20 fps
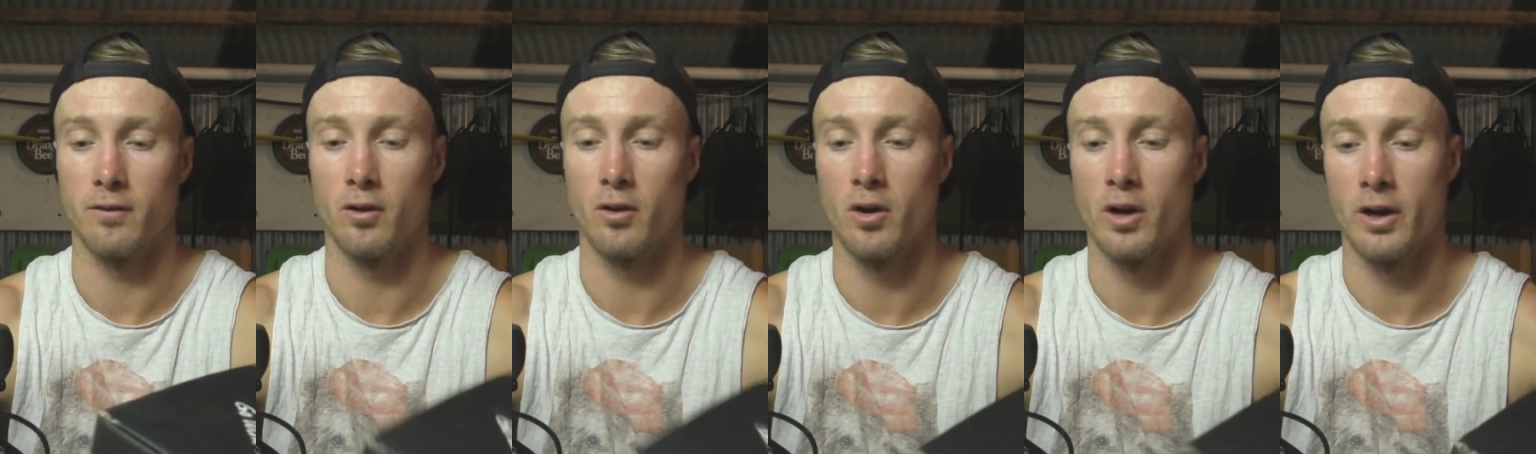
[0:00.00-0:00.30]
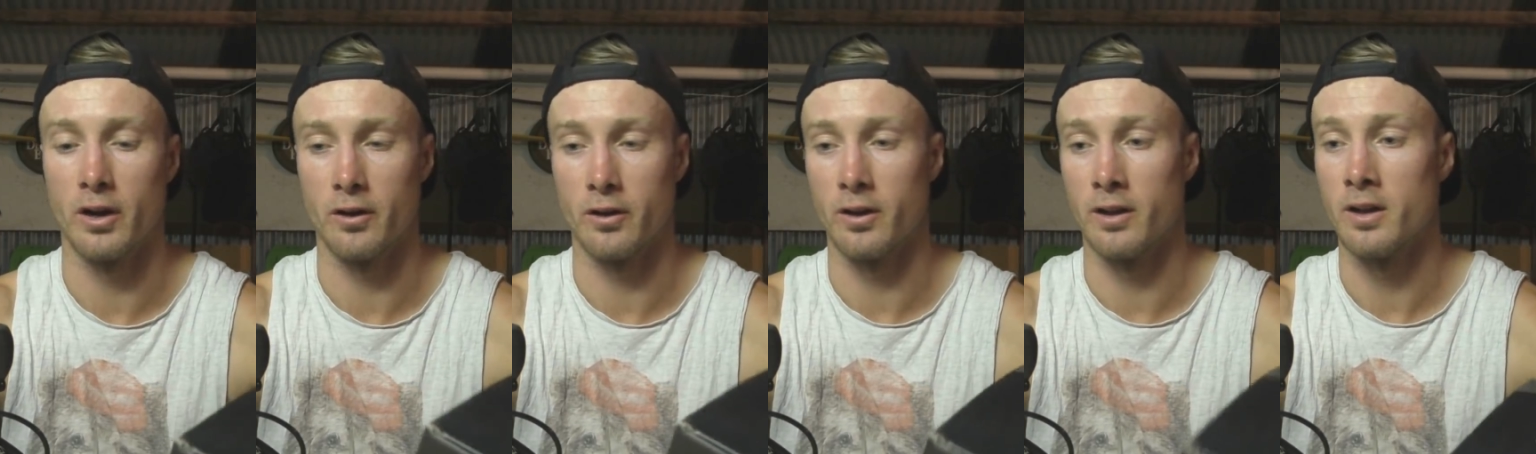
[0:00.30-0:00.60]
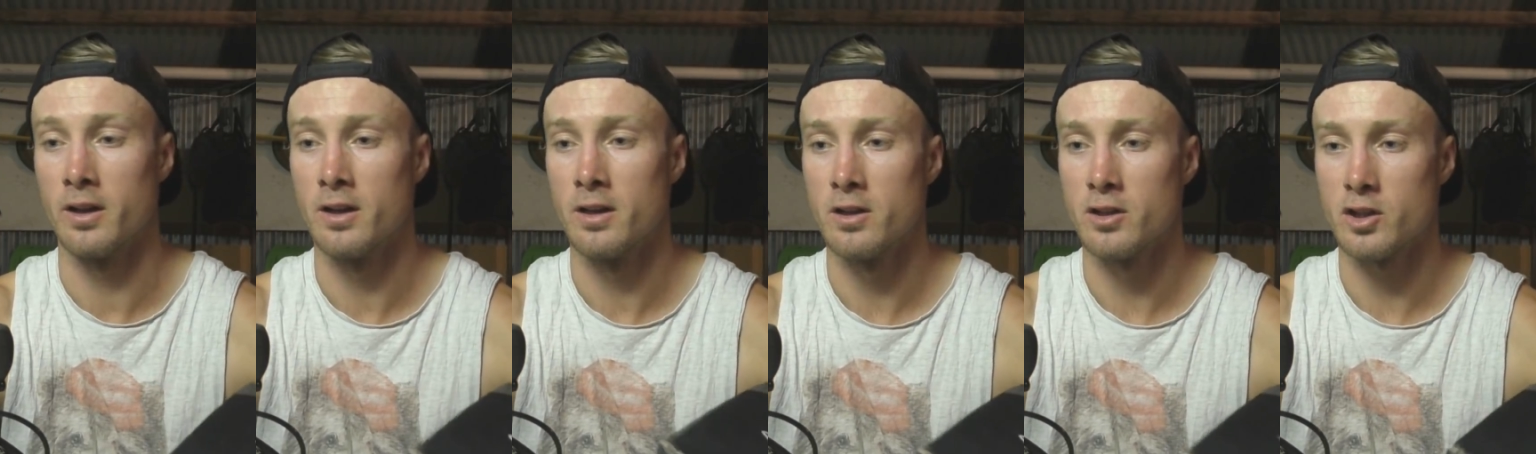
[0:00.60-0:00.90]
of line on a
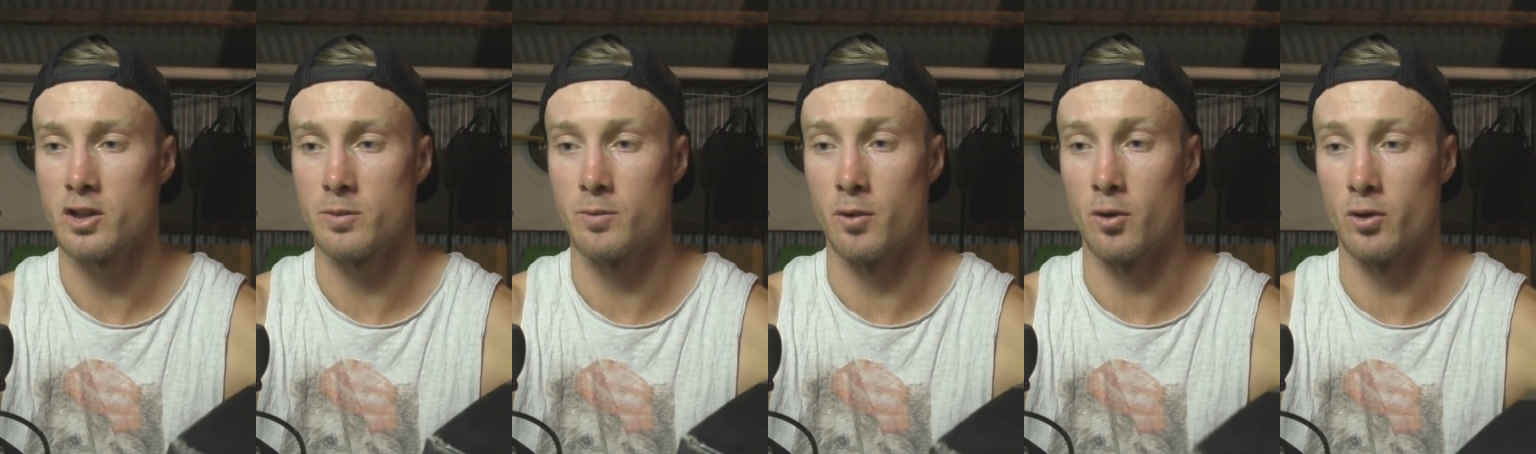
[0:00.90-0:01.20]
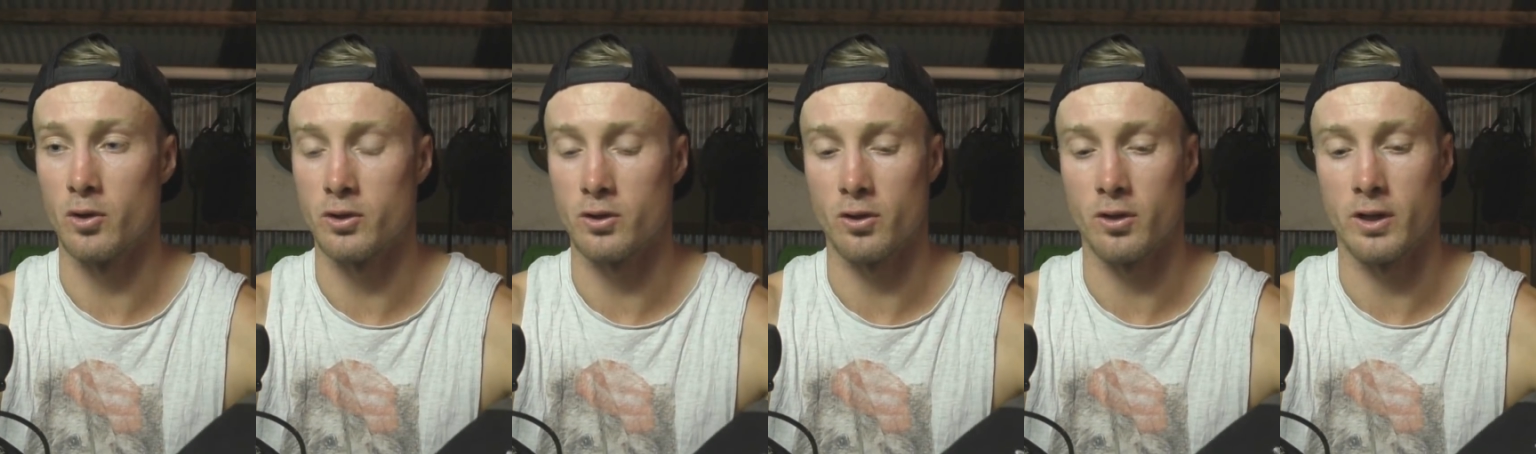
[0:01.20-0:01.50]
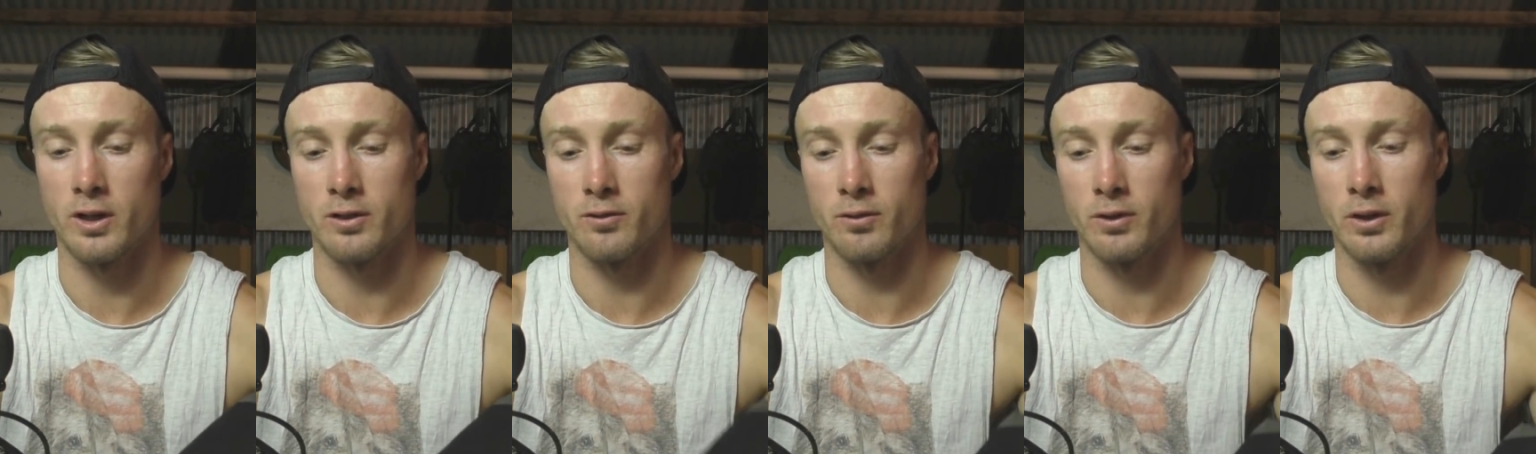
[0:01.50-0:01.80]
small
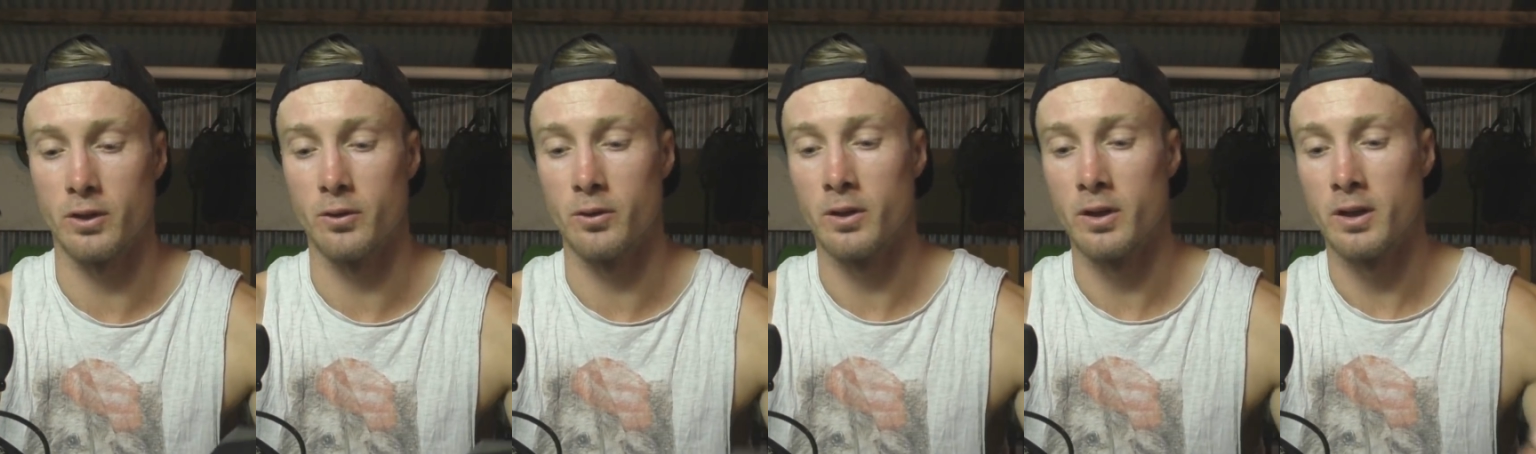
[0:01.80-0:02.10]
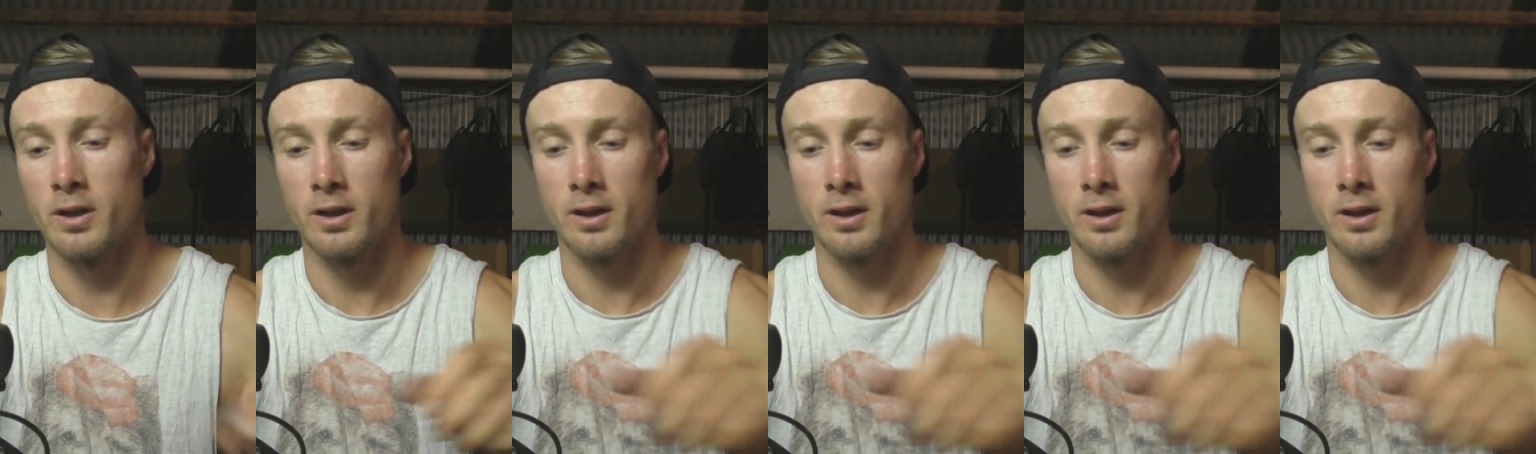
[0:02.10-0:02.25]
size reel.